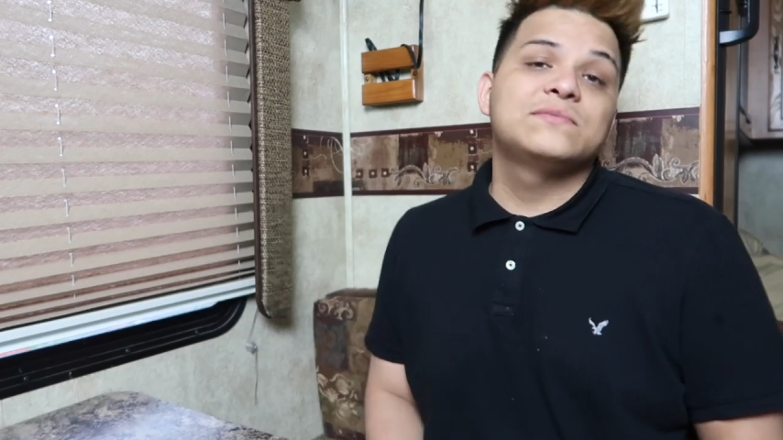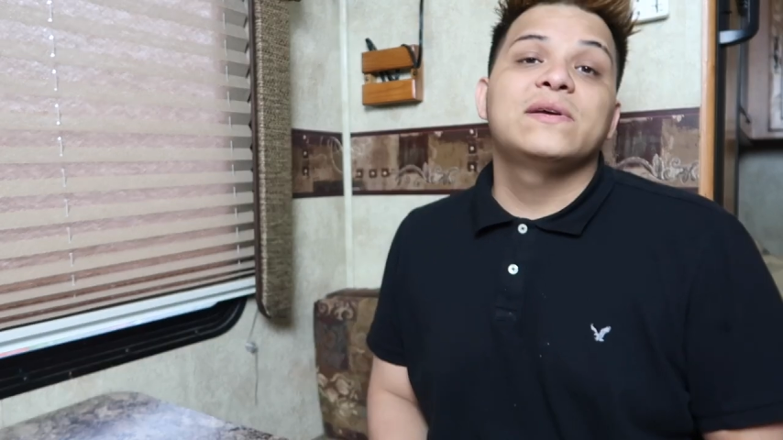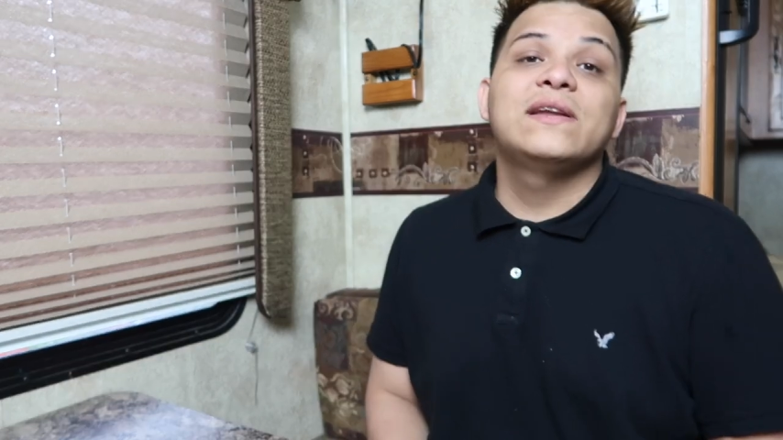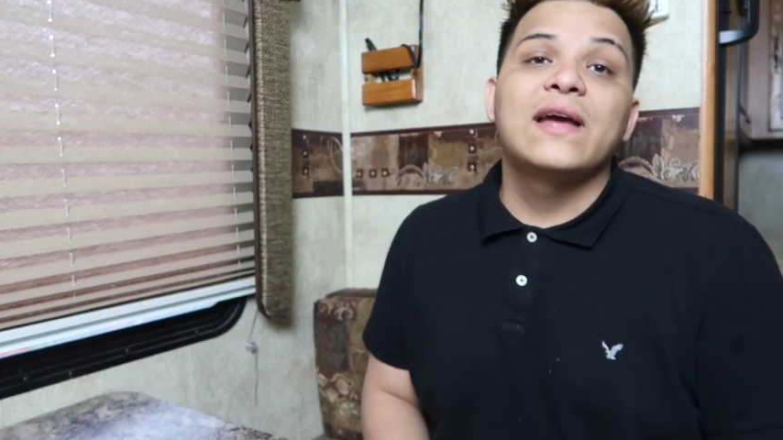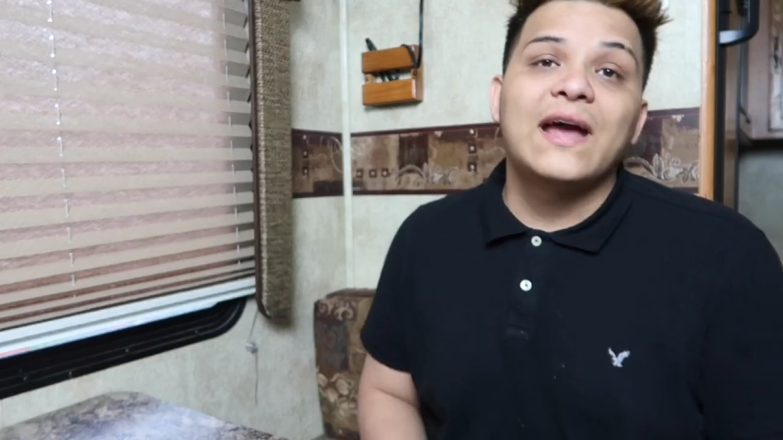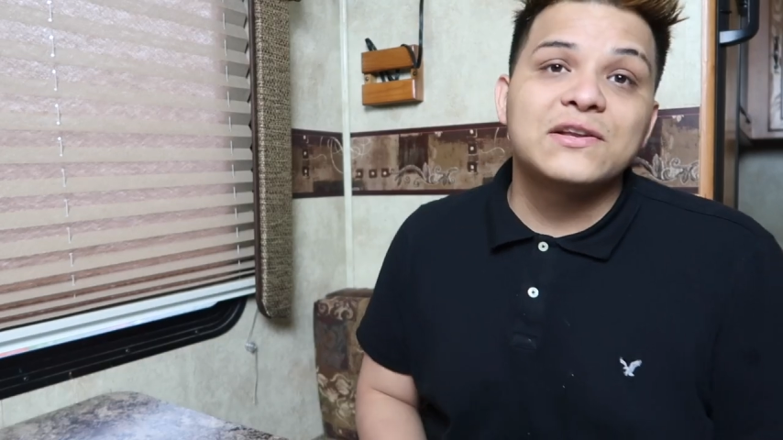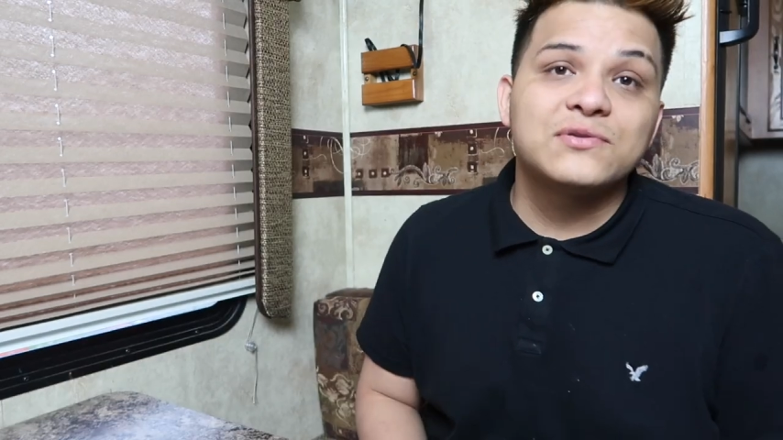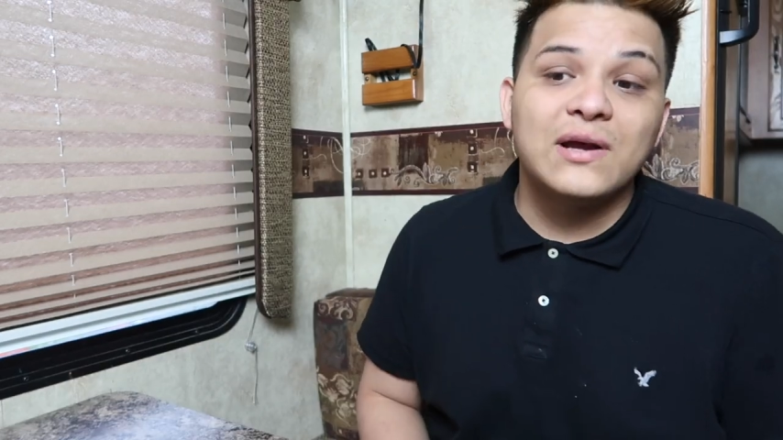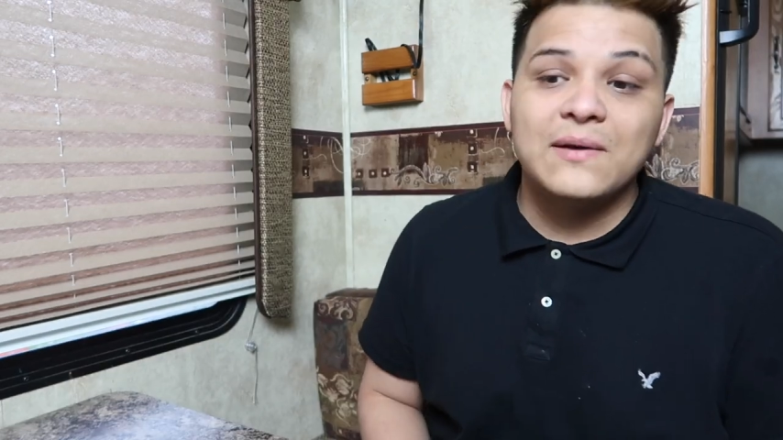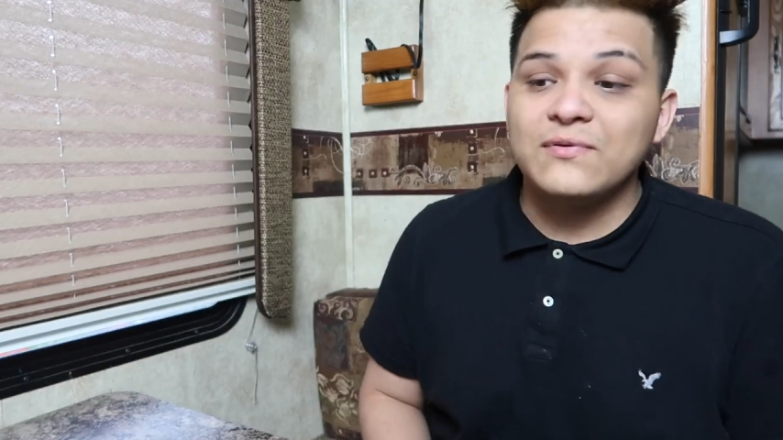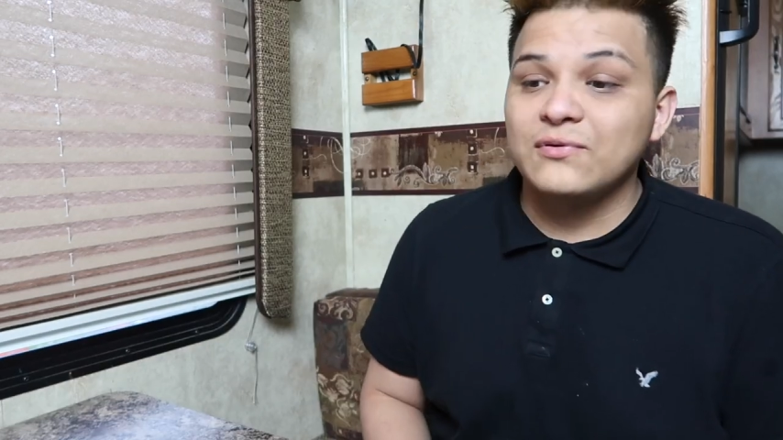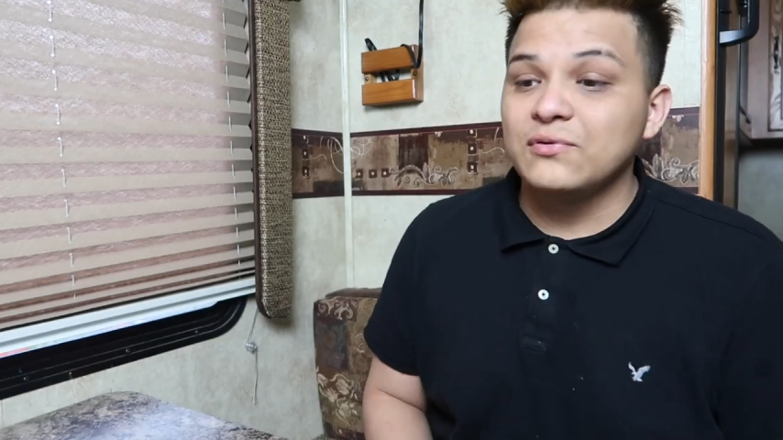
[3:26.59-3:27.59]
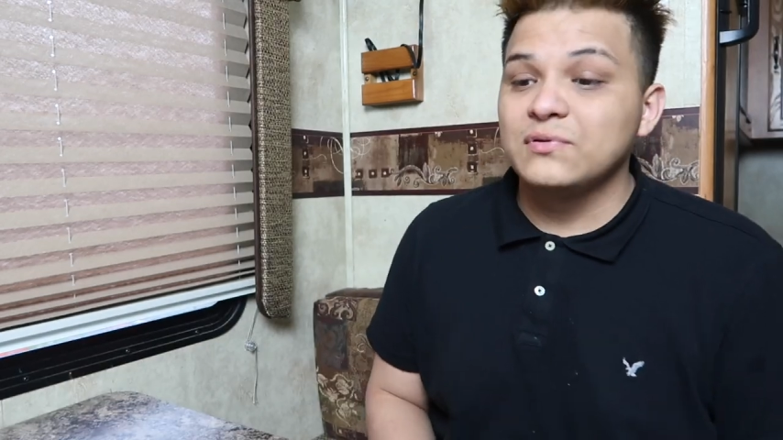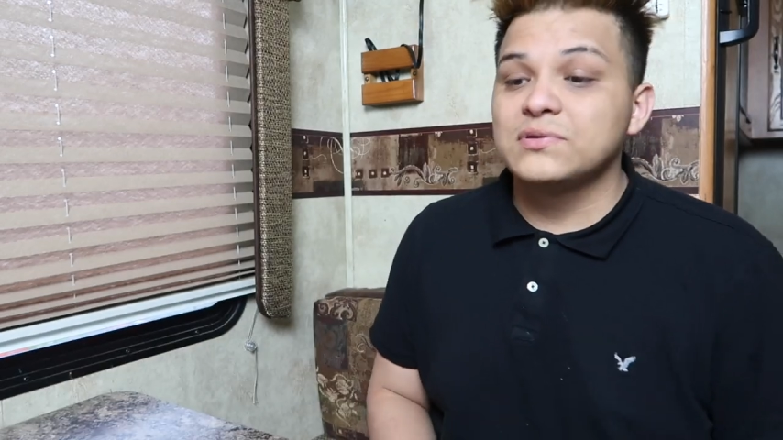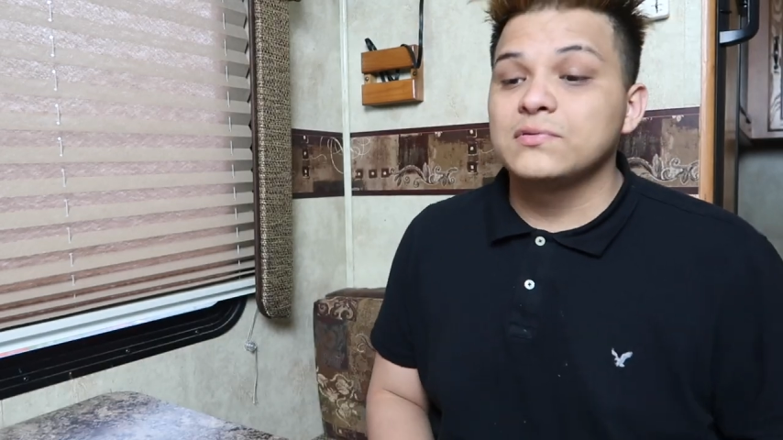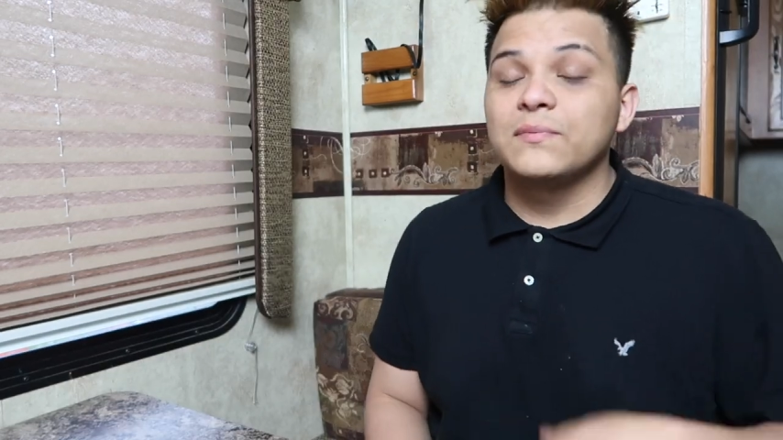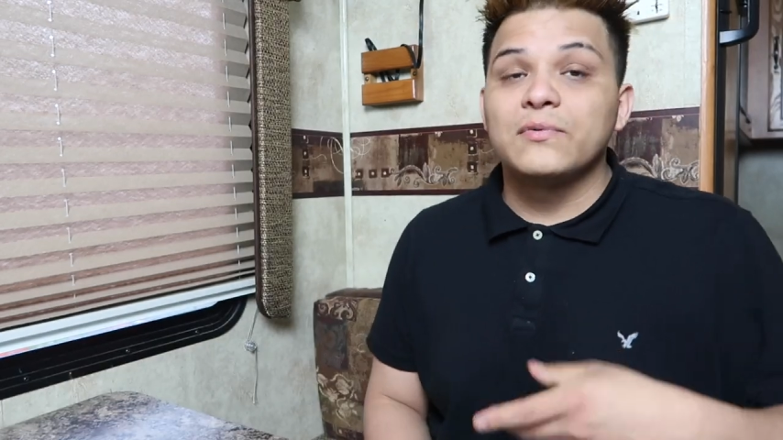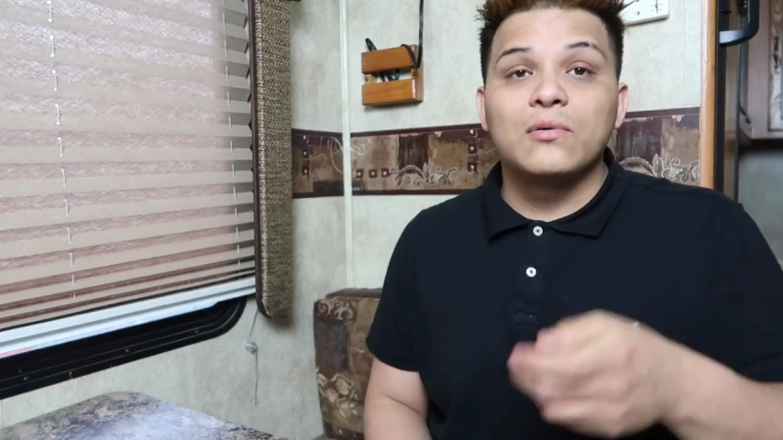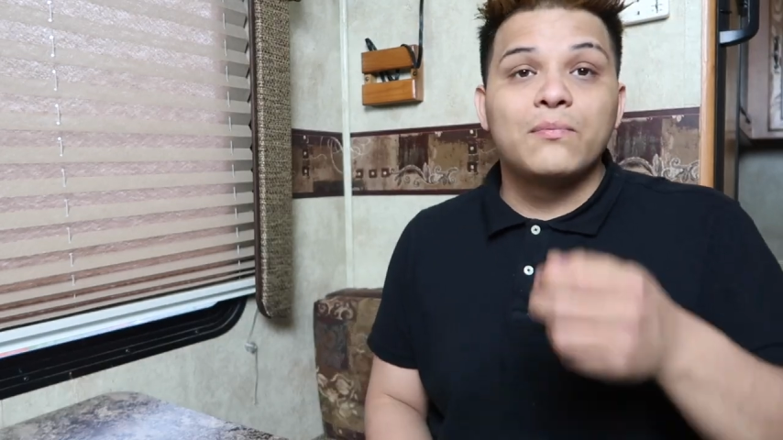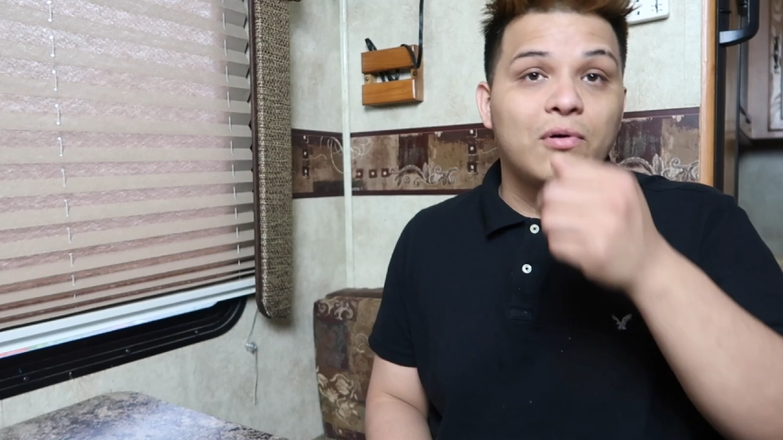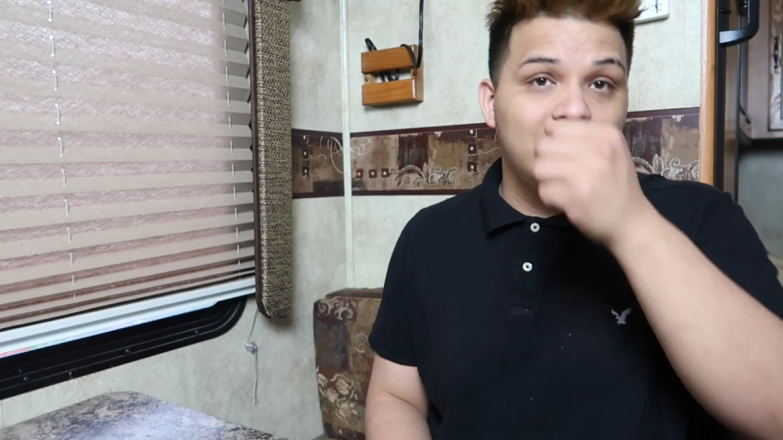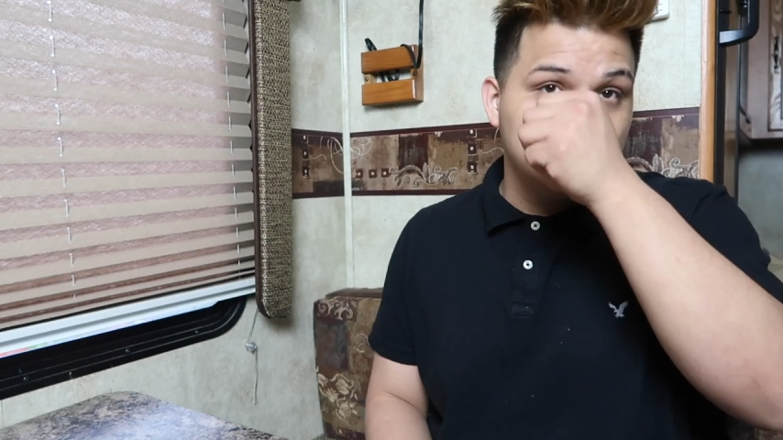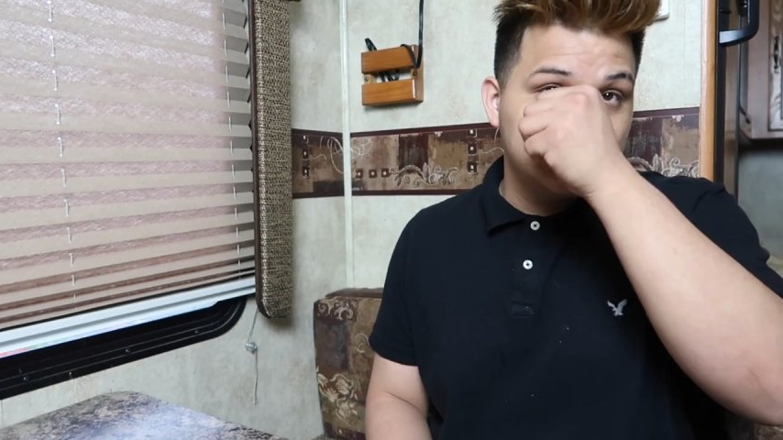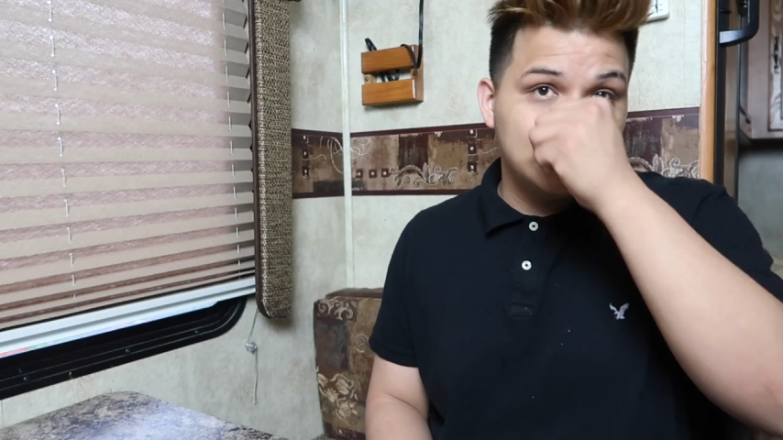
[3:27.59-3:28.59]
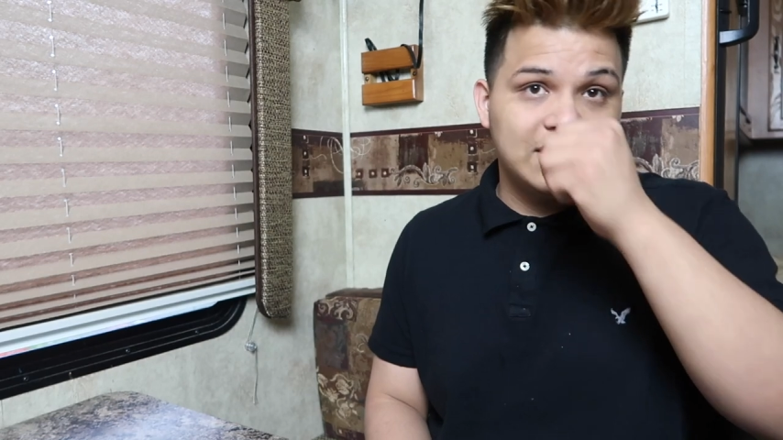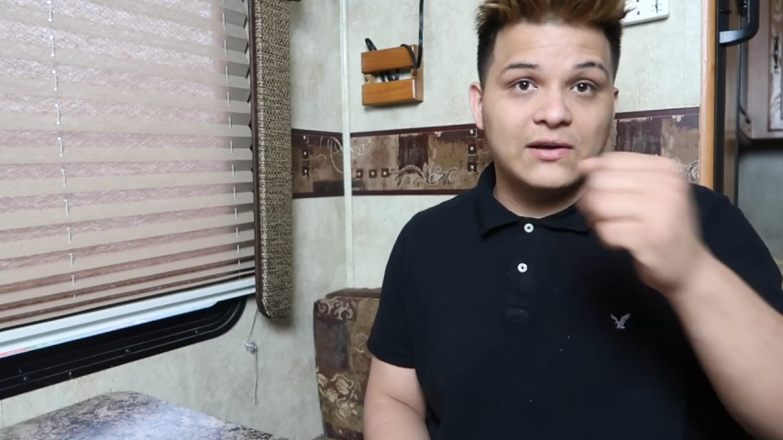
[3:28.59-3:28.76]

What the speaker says: as many hand traps to disrupt your opponents.